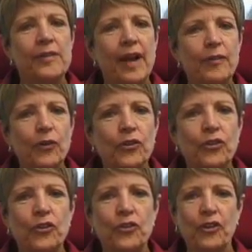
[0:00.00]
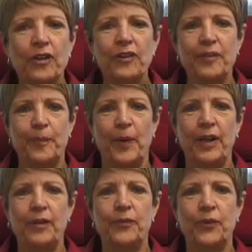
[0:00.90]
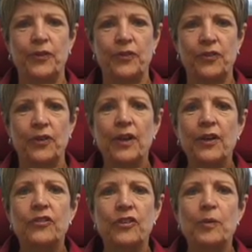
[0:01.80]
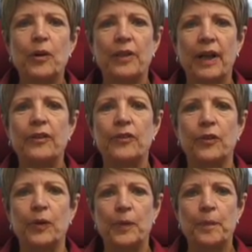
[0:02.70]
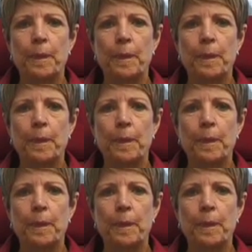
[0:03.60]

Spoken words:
Have a look at your utility invoices. See what they do.